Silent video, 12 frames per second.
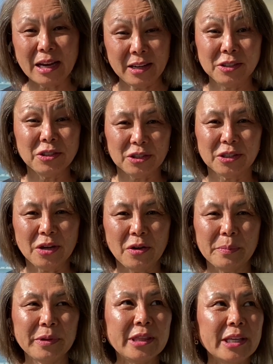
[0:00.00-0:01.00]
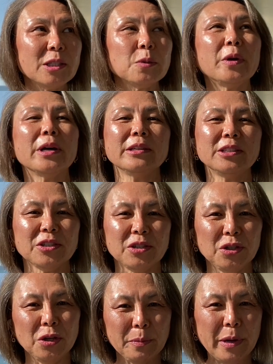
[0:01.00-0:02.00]
usually don't, but this one just
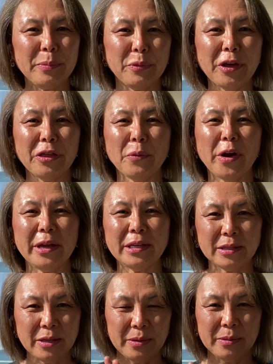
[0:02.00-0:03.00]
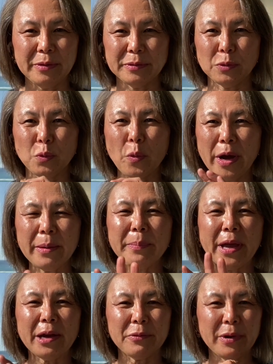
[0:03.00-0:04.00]
took my breath away. It was white
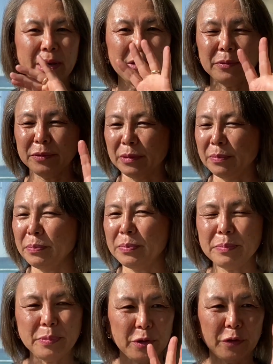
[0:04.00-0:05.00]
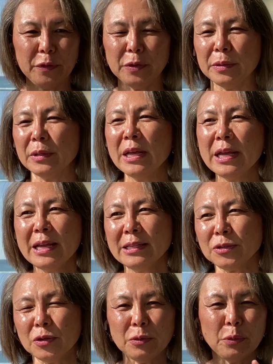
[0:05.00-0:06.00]
background with beautiful,
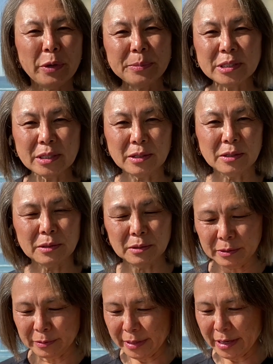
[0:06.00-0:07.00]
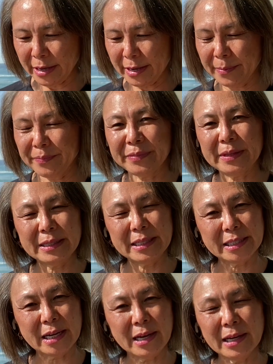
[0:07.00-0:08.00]
sort of whimsical
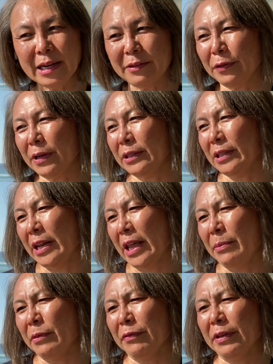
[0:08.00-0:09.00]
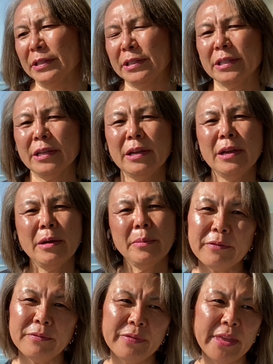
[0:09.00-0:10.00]
design. I forgot the name of this.
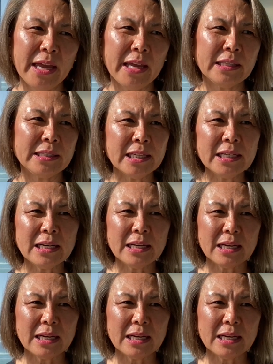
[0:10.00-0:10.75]
They didn't